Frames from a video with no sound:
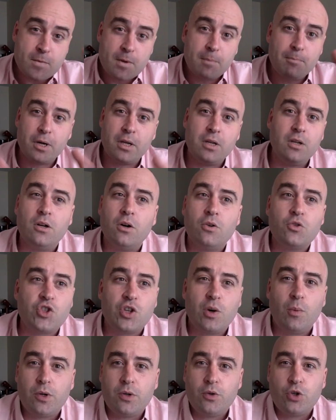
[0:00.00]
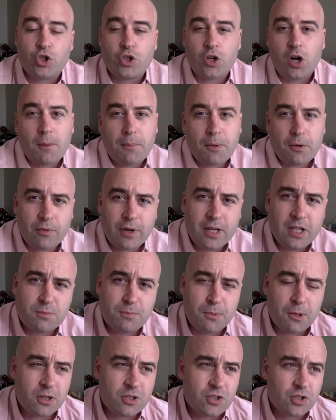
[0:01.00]
But you know someone who's sharp and reads
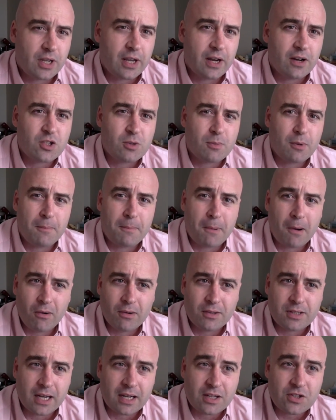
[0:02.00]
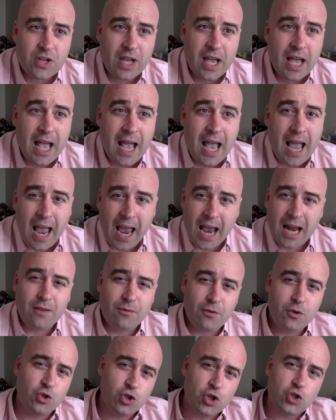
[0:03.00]
books and cares about politics. And
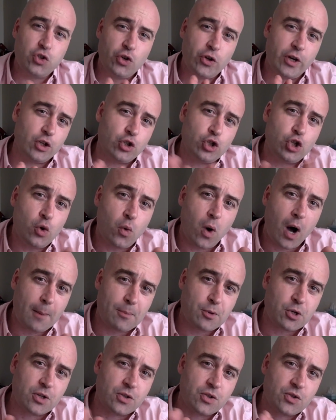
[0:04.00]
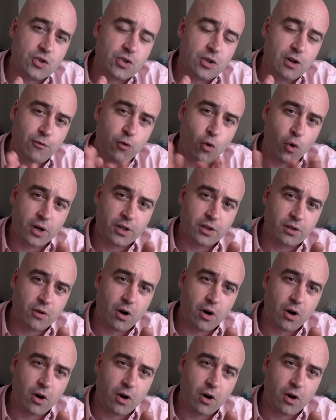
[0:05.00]
if you just look at two options, a fork in the